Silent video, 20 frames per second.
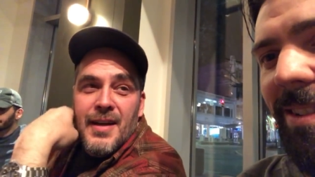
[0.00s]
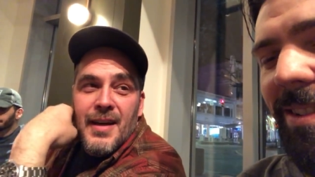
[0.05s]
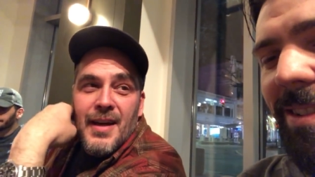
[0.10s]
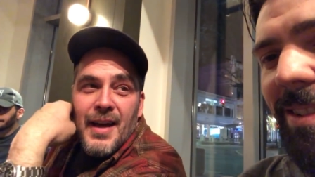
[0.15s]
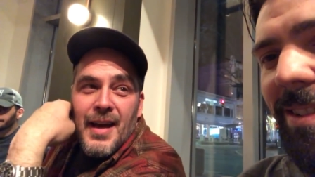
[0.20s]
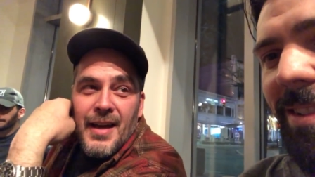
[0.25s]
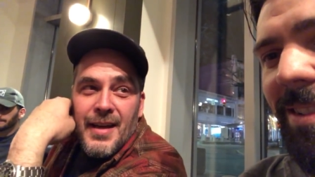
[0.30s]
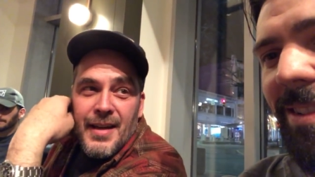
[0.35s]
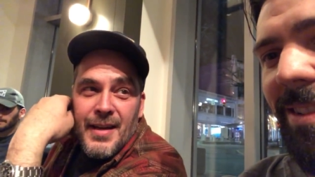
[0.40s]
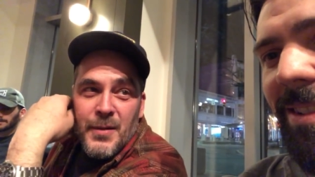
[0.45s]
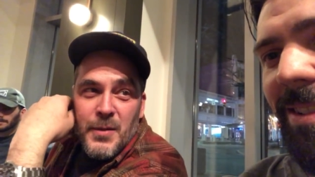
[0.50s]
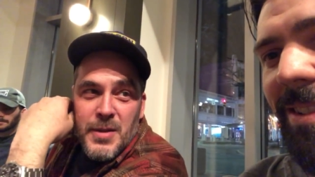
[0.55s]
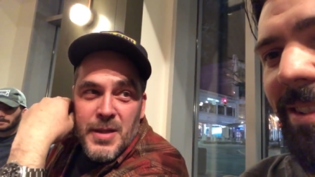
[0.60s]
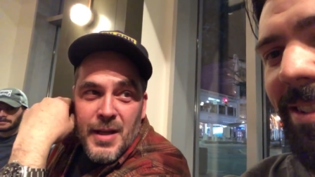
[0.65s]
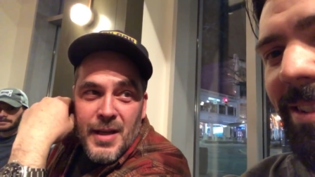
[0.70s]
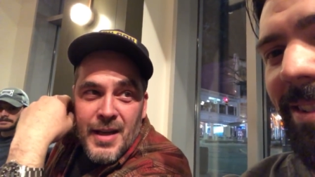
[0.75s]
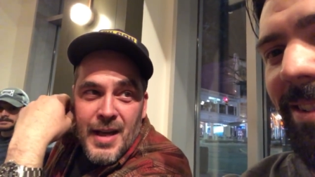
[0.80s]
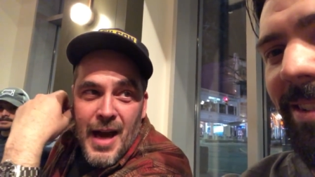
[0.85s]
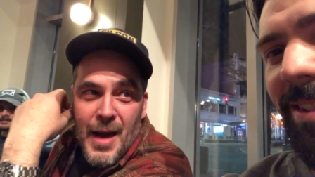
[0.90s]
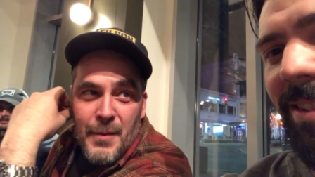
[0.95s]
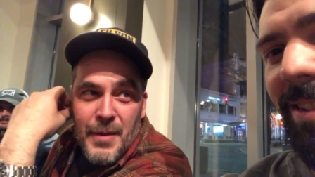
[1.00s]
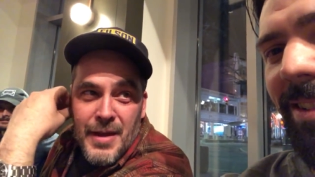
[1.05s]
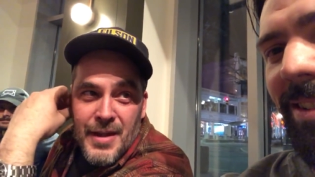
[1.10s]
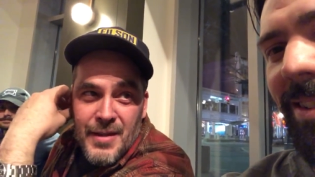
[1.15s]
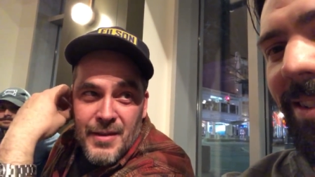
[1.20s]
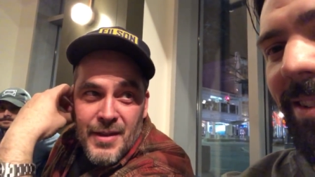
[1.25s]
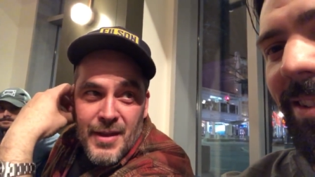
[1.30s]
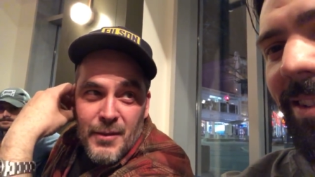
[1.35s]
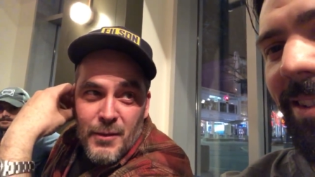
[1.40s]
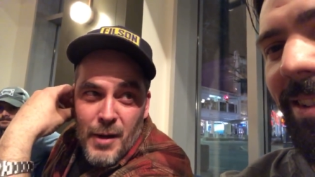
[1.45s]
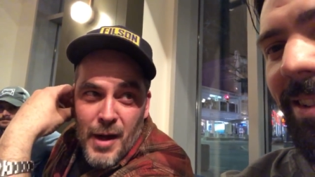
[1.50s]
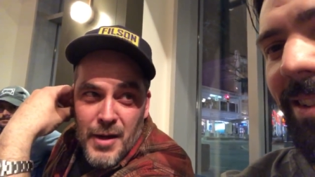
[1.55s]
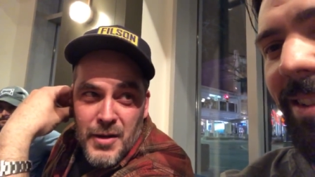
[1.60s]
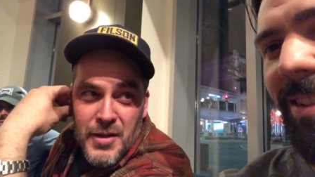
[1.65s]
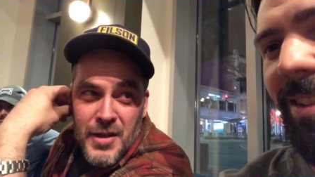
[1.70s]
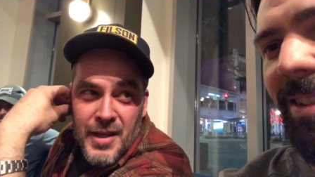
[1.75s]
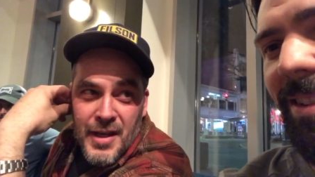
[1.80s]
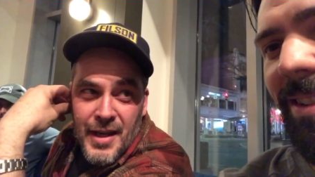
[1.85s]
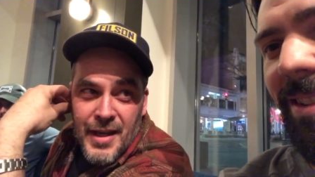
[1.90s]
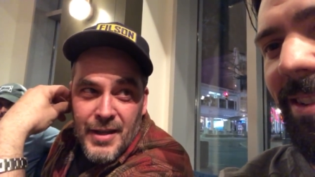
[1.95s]
And it was a comment in, in
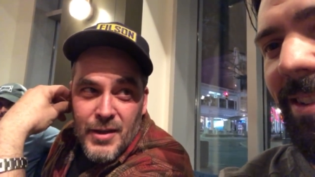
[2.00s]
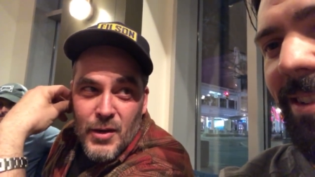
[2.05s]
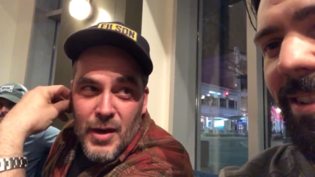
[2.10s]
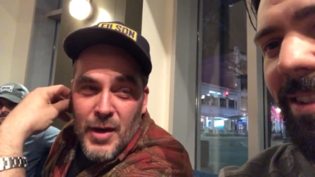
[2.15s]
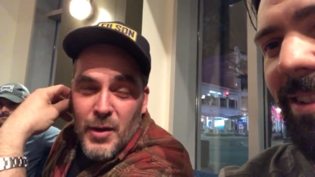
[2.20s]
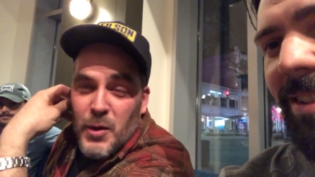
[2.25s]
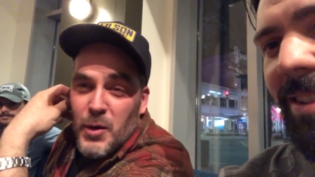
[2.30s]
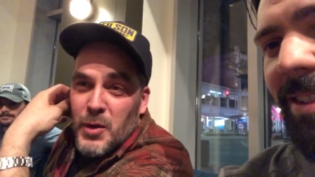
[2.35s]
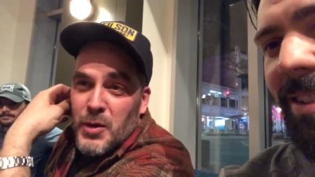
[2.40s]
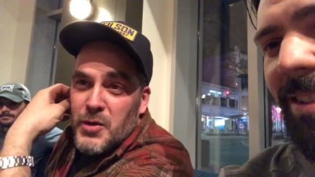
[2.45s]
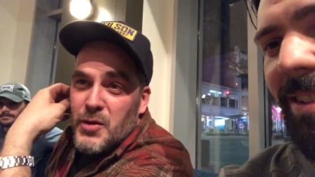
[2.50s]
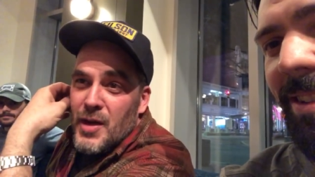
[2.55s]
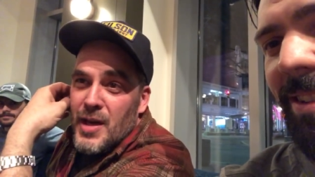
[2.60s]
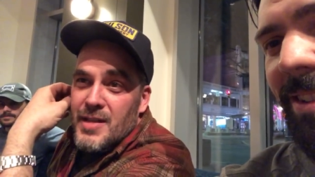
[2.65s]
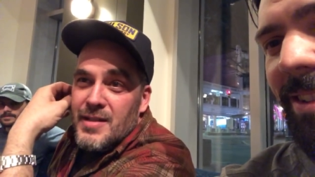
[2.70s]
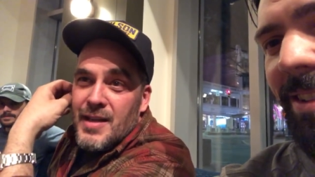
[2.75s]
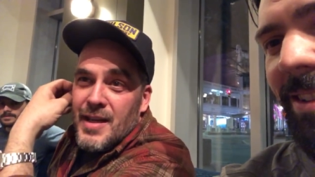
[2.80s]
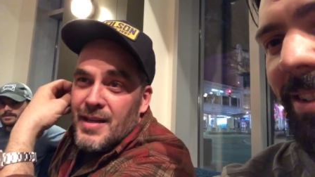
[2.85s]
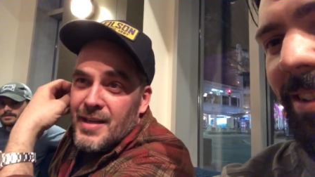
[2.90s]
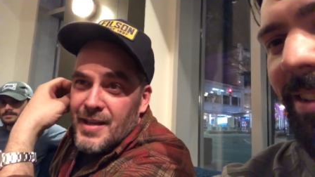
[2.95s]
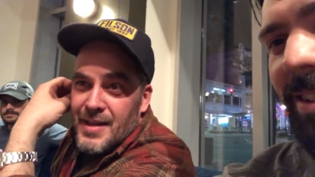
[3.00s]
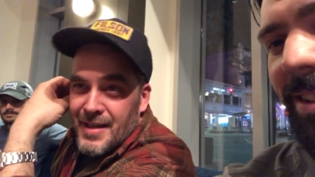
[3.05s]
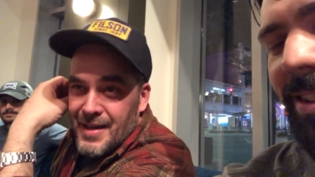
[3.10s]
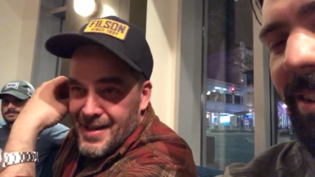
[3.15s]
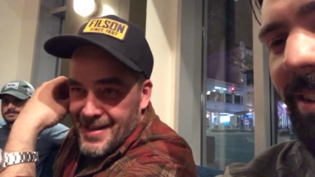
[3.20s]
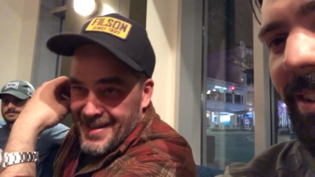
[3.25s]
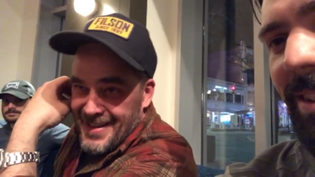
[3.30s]
Russian, and he tra Google translated it.